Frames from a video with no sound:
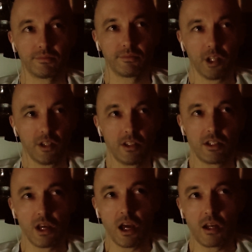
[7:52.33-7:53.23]
Because it's
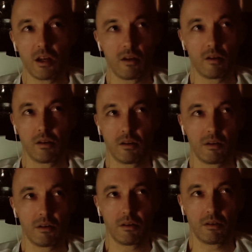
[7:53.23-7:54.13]
not
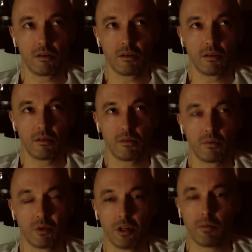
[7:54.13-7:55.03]

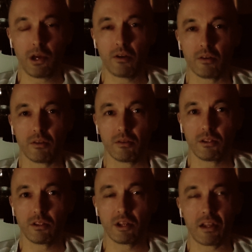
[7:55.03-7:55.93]
fundamental.
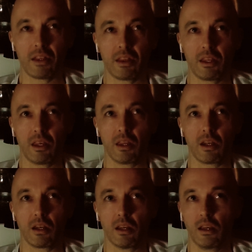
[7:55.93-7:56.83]
It's not the thing that